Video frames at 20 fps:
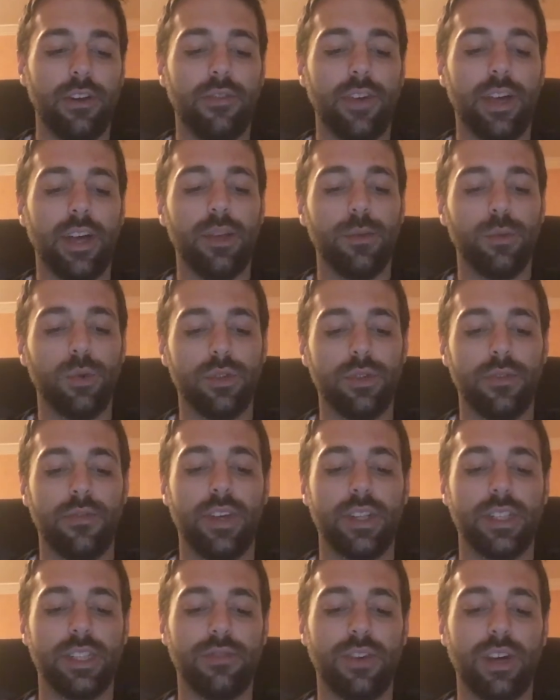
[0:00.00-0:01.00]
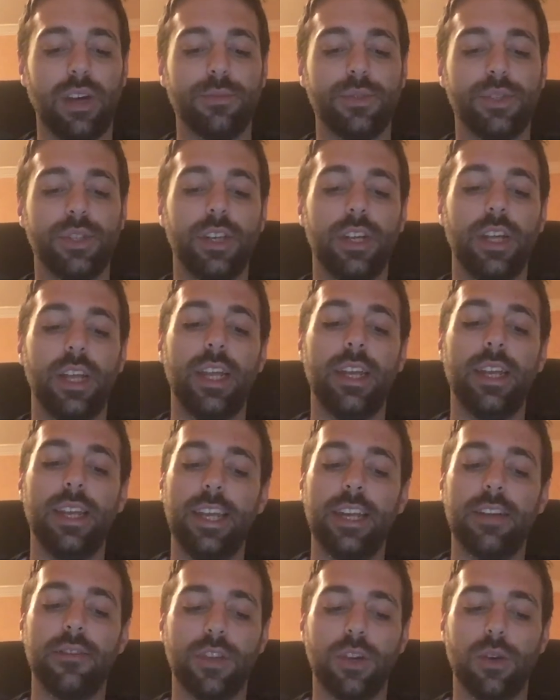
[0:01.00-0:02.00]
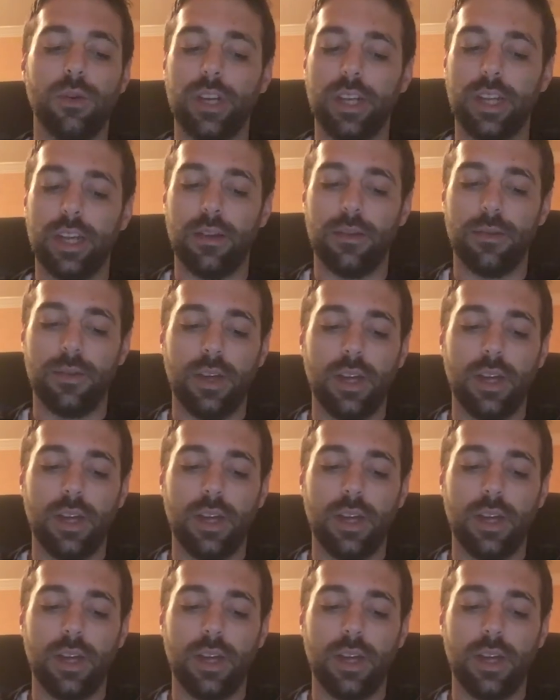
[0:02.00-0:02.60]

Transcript: valuable defensive option in need of toning down.